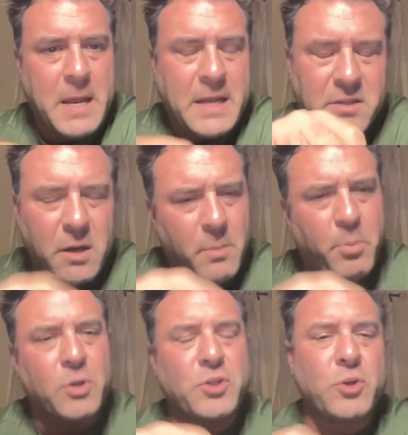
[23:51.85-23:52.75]
It's going to
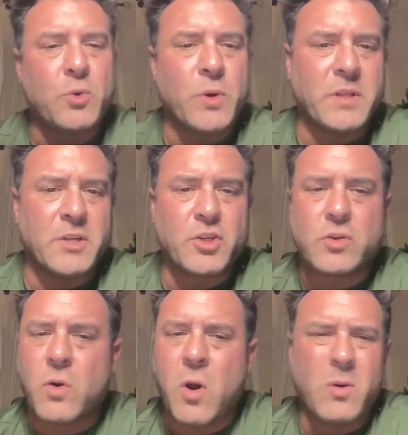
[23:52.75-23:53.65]
put you in this
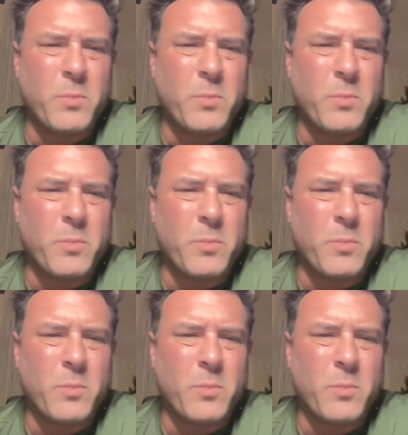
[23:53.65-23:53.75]
strong